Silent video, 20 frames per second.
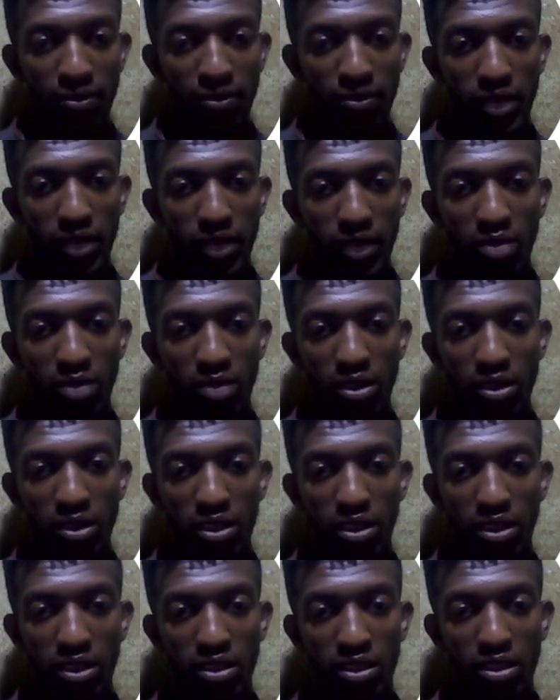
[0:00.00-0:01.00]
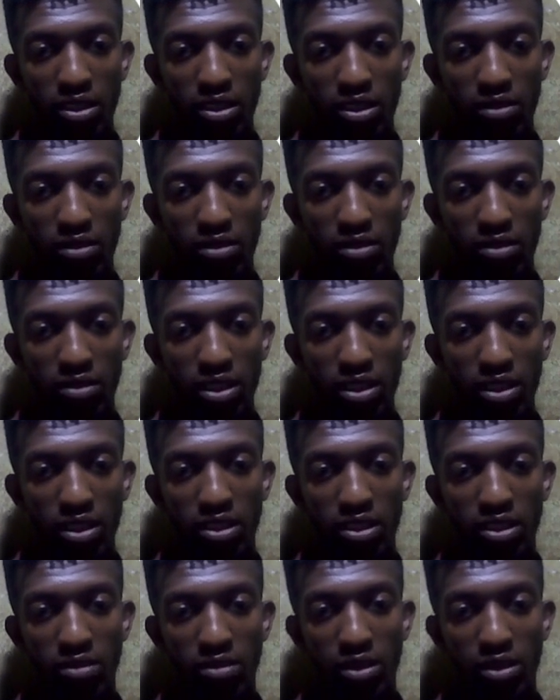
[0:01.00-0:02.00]
Maybe riser we have
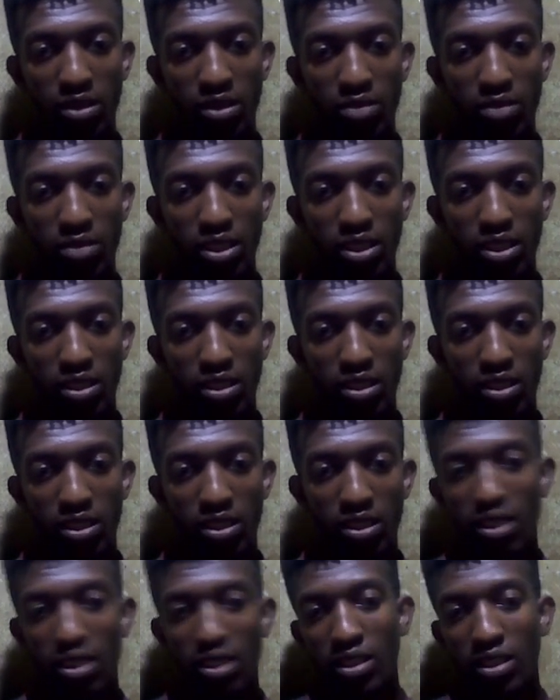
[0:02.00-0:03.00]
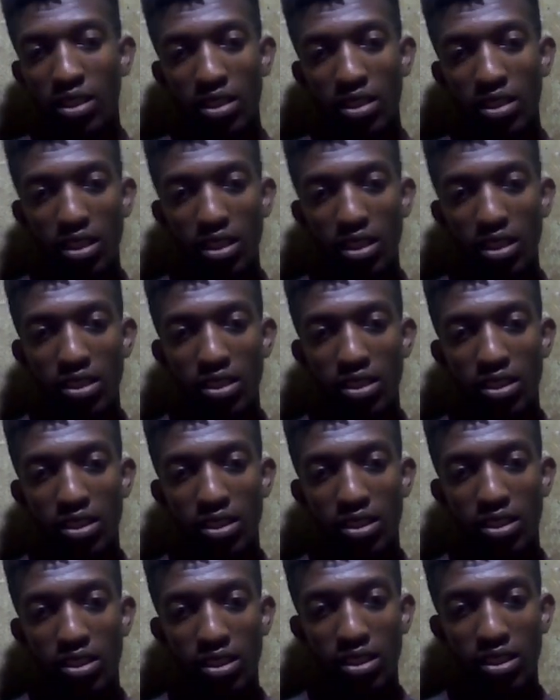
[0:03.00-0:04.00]
something, but the
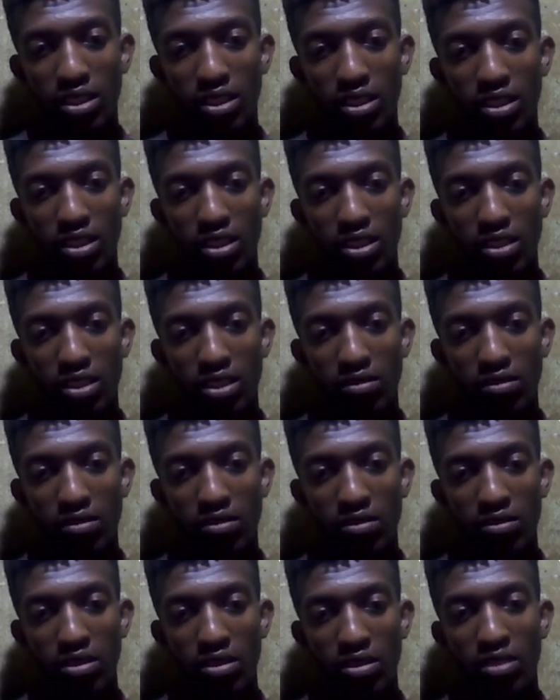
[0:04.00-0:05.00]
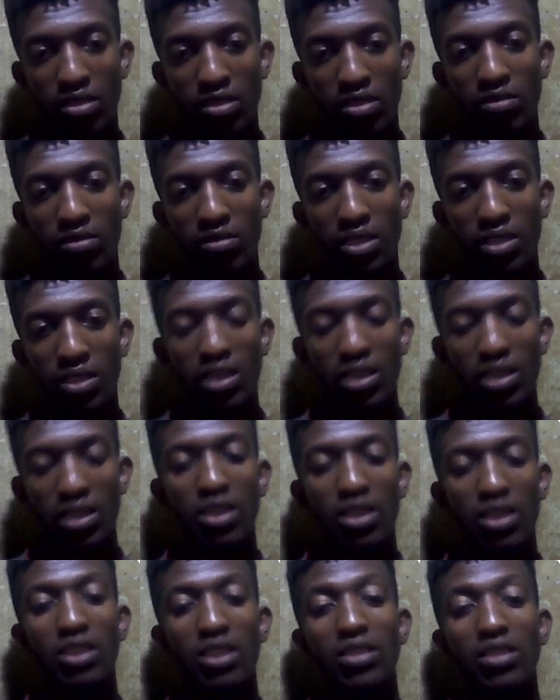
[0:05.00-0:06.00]
others are very very
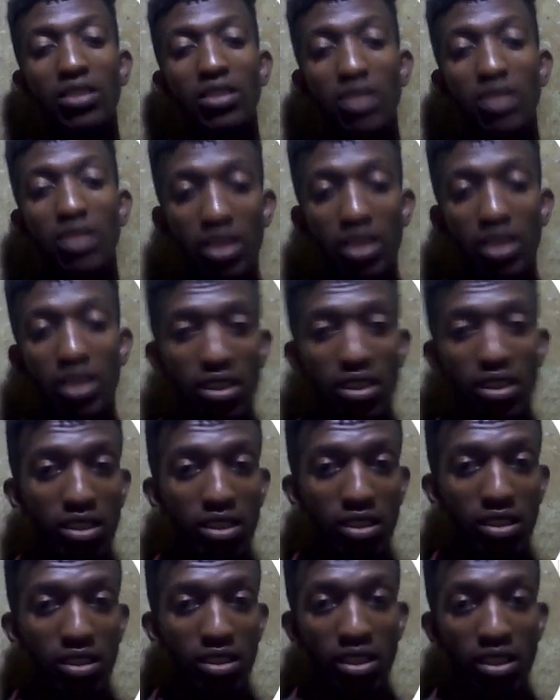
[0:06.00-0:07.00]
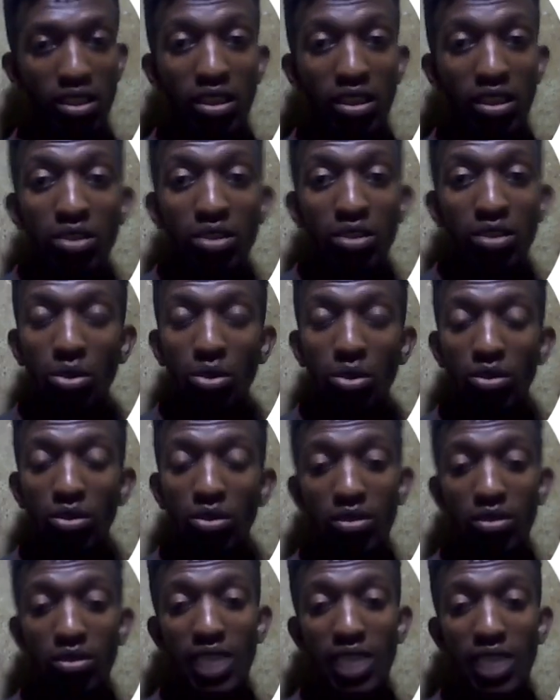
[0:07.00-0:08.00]
crazy. They are crazy. So we go
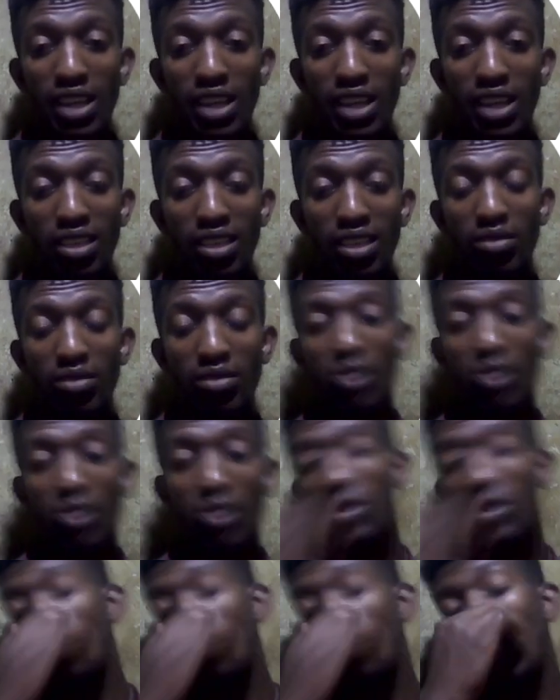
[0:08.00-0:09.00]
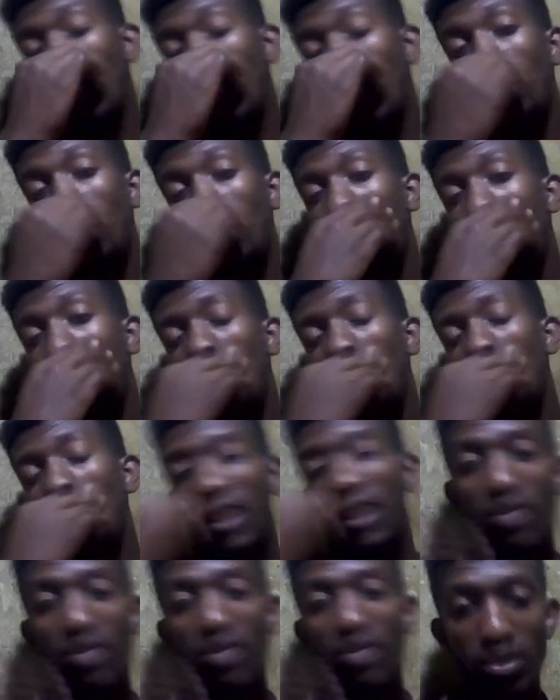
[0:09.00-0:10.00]
to the higher time frames, and once the higher
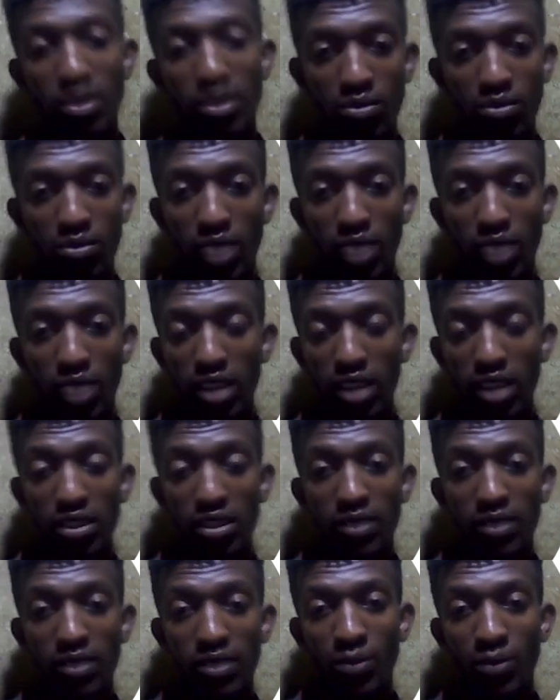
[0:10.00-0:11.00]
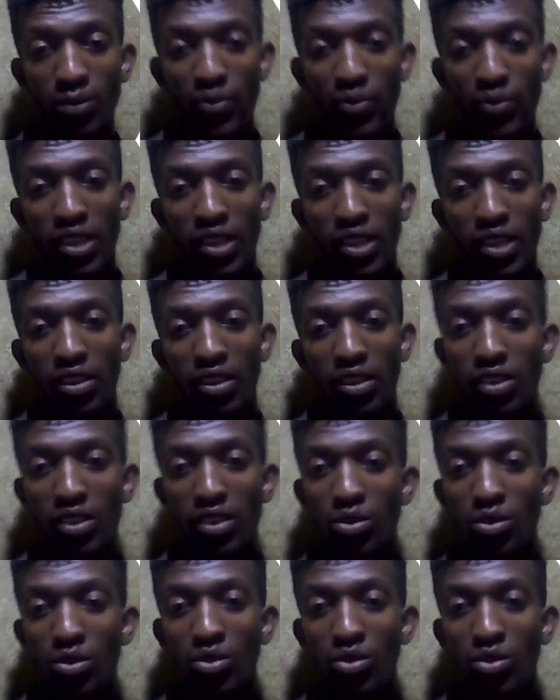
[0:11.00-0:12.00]
time frame breaks, then
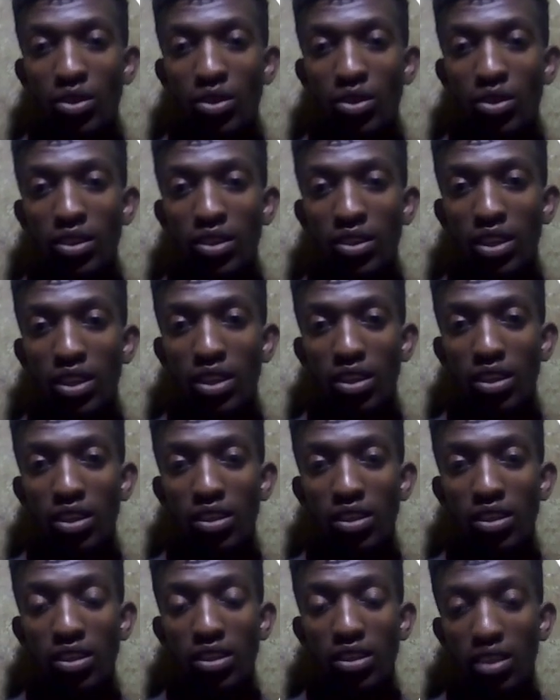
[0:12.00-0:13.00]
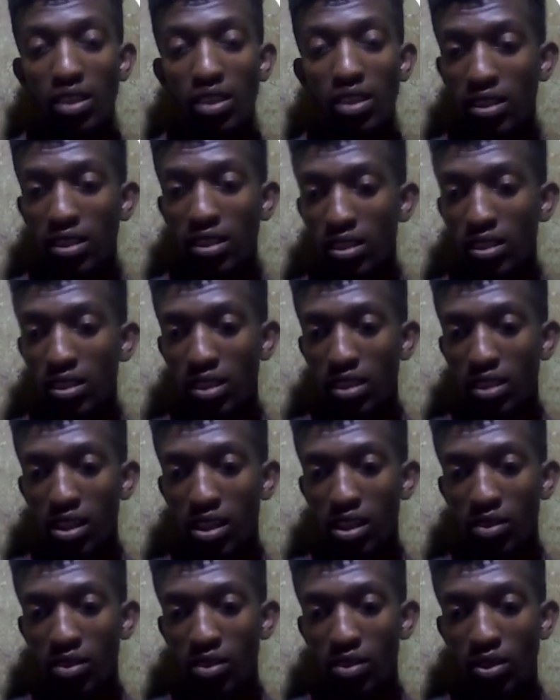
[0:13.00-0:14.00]
you would enter a
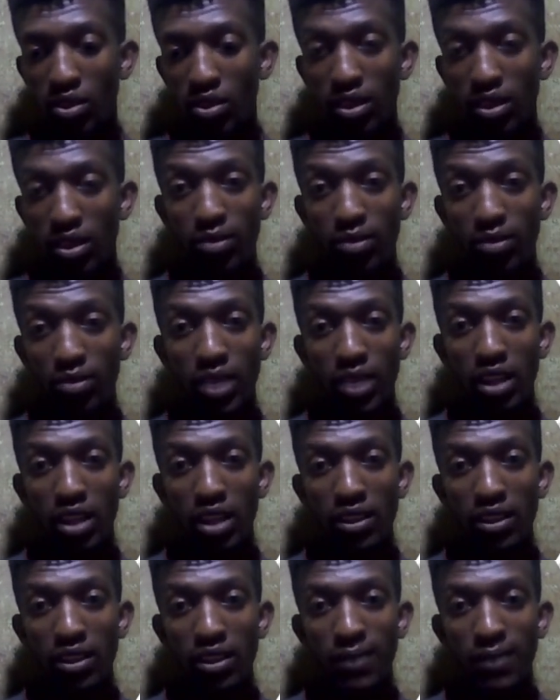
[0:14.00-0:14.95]
sell or a buy.